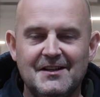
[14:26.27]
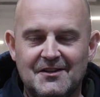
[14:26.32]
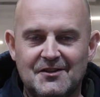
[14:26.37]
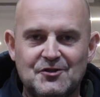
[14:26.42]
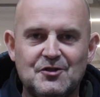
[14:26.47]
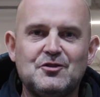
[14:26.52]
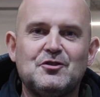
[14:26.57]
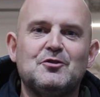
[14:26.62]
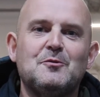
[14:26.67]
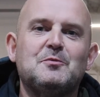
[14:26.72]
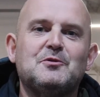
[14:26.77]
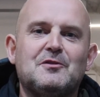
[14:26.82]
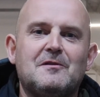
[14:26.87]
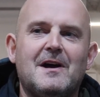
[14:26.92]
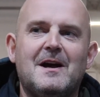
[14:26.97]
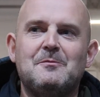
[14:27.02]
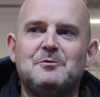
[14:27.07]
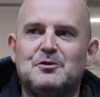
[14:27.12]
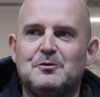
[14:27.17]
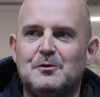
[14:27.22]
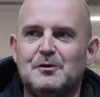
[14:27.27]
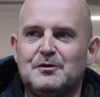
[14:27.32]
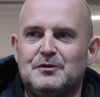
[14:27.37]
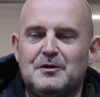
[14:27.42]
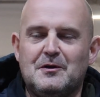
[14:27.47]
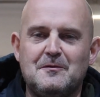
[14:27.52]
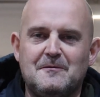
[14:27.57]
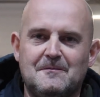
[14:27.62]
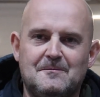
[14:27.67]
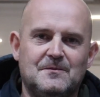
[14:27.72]
Just subscribe to us.
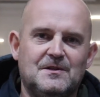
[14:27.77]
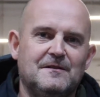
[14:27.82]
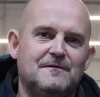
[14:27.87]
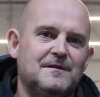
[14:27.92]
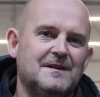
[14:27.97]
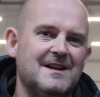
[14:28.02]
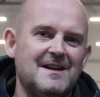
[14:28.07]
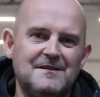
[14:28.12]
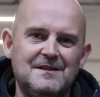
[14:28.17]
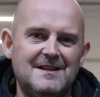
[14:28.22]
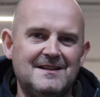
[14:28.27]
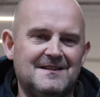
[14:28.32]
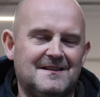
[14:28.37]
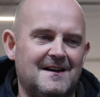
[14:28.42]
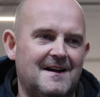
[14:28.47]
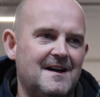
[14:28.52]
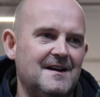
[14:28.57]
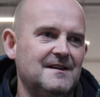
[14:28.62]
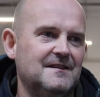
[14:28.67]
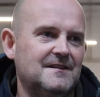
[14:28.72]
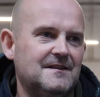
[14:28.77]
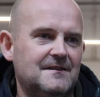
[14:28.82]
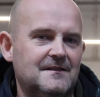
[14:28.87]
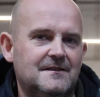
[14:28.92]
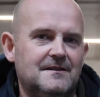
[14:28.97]
Don't forget these guys.